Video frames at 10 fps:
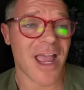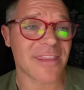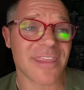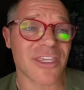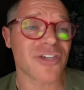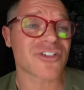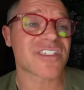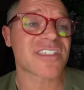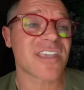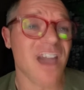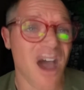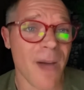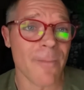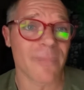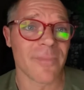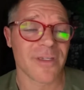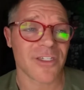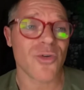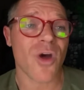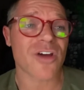I think you're scum.
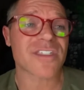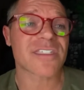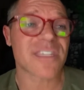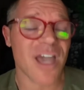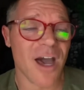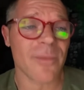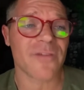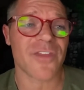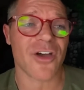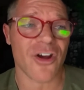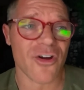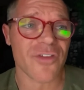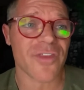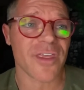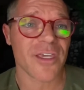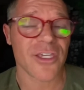You are scum of the earth.